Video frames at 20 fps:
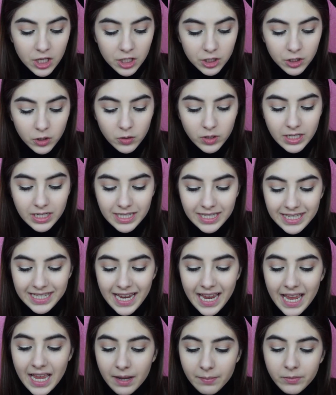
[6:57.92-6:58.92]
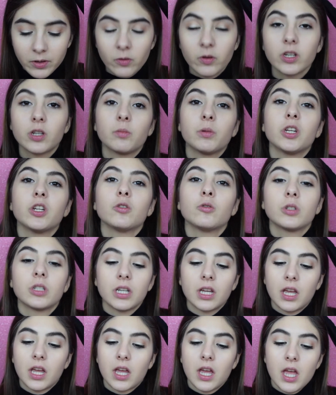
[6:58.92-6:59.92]
So today I'm going to be
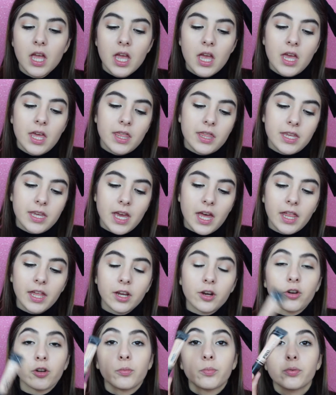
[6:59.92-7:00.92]
using the LA Girl